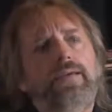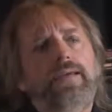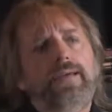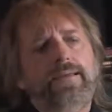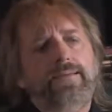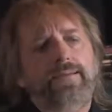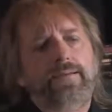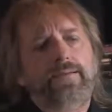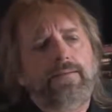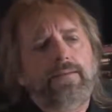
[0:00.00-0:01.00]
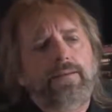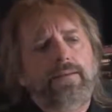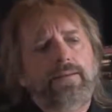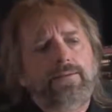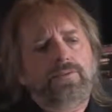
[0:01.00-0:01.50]
And
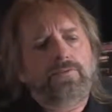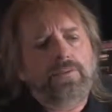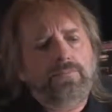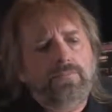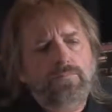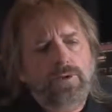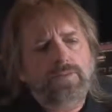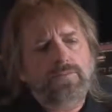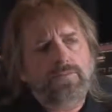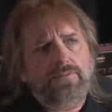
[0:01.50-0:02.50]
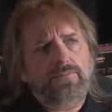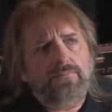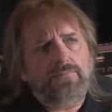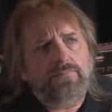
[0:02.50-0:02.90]
so it was,